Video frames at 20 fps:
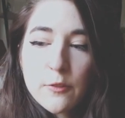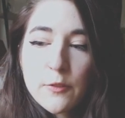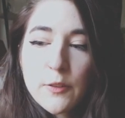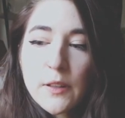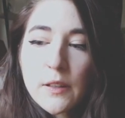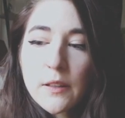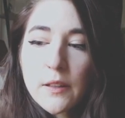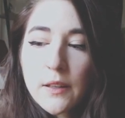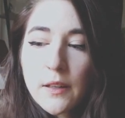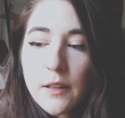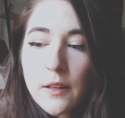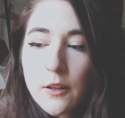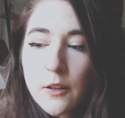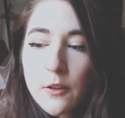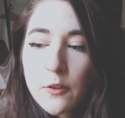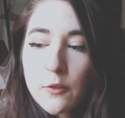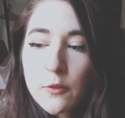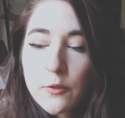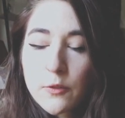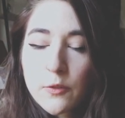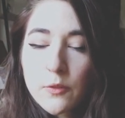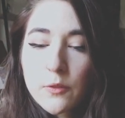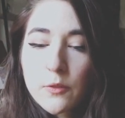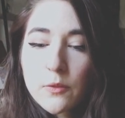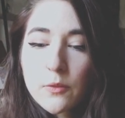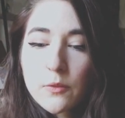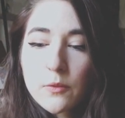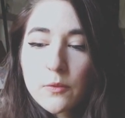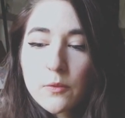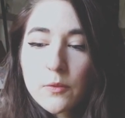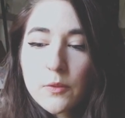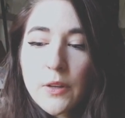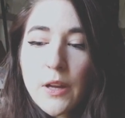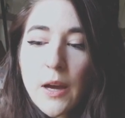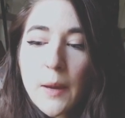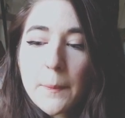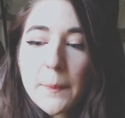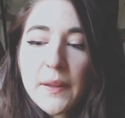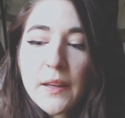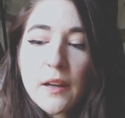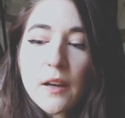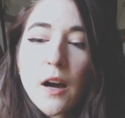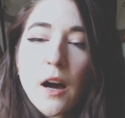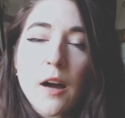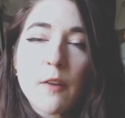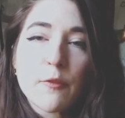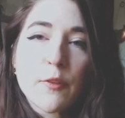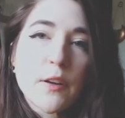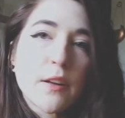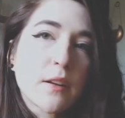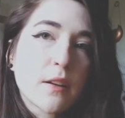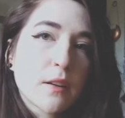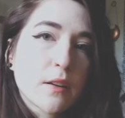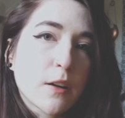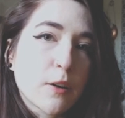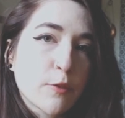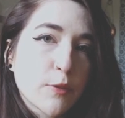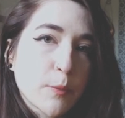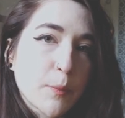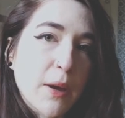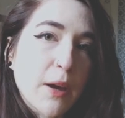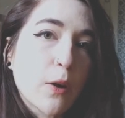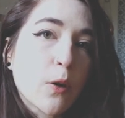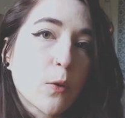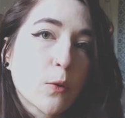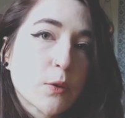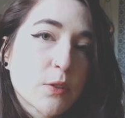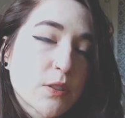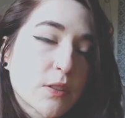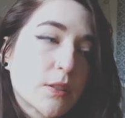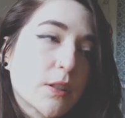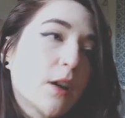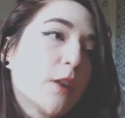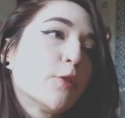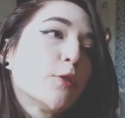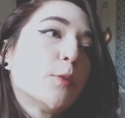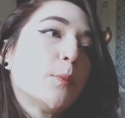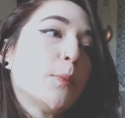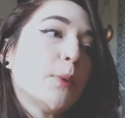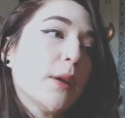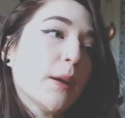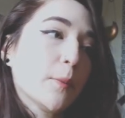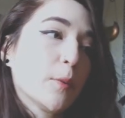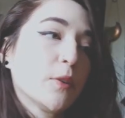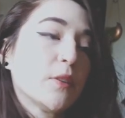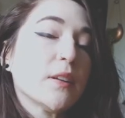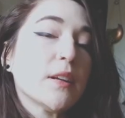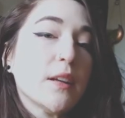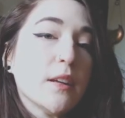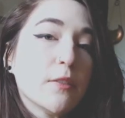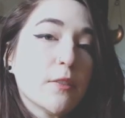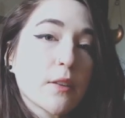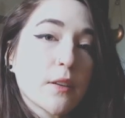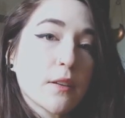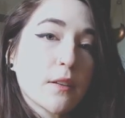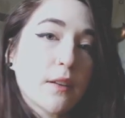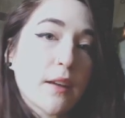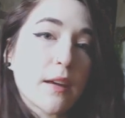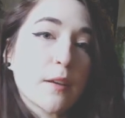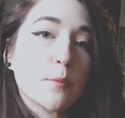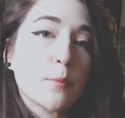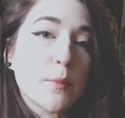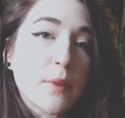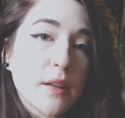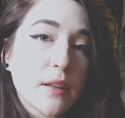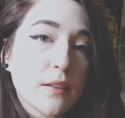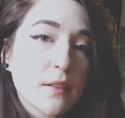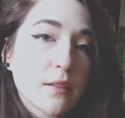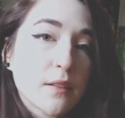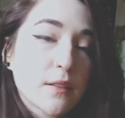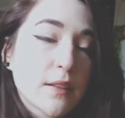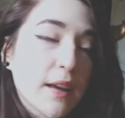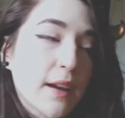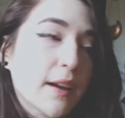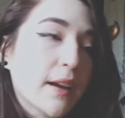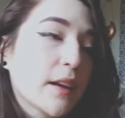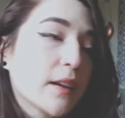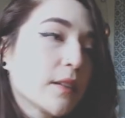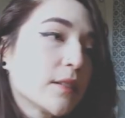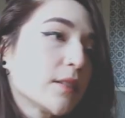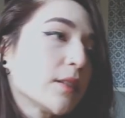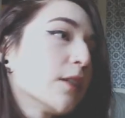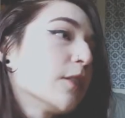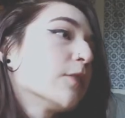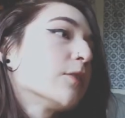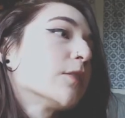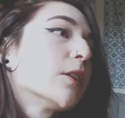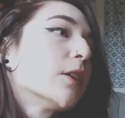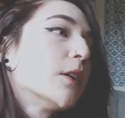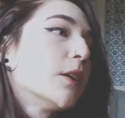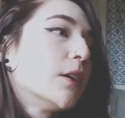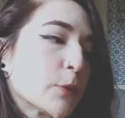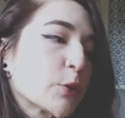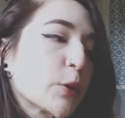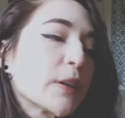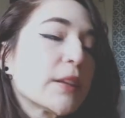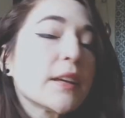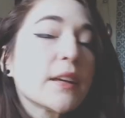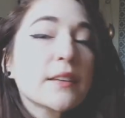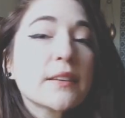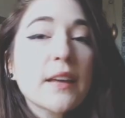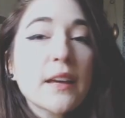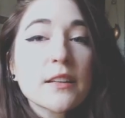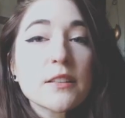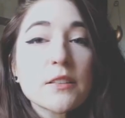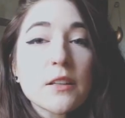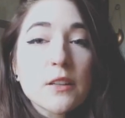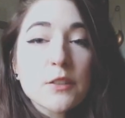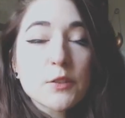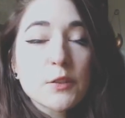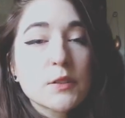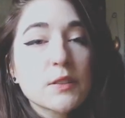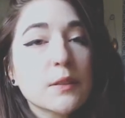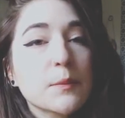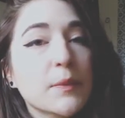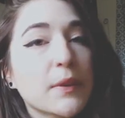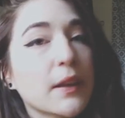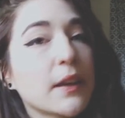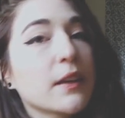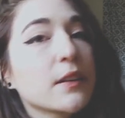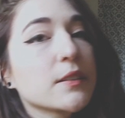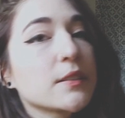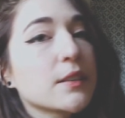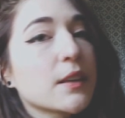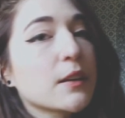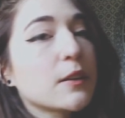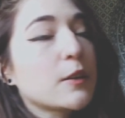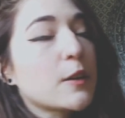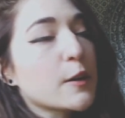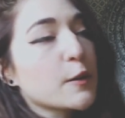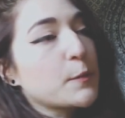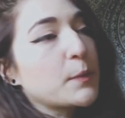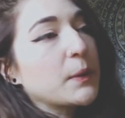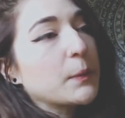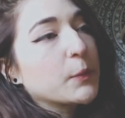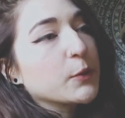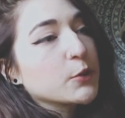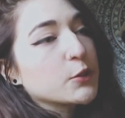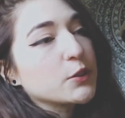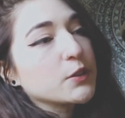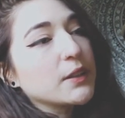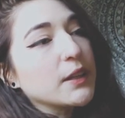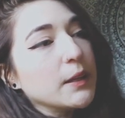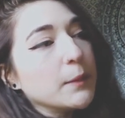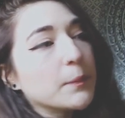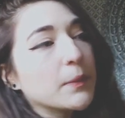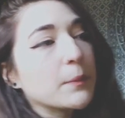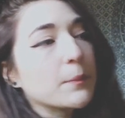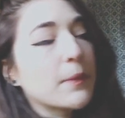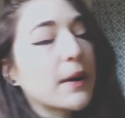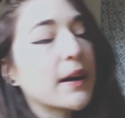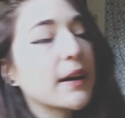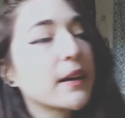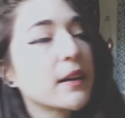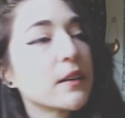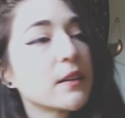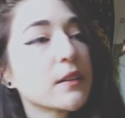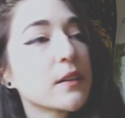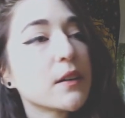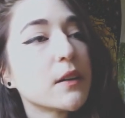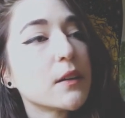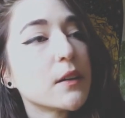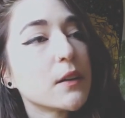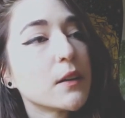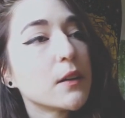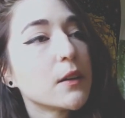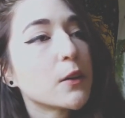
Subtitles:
feeling of not being confident enough in my own stuff to be able to even admit that kind of stuff. So I think that is also something else that a lot of people should keep in mind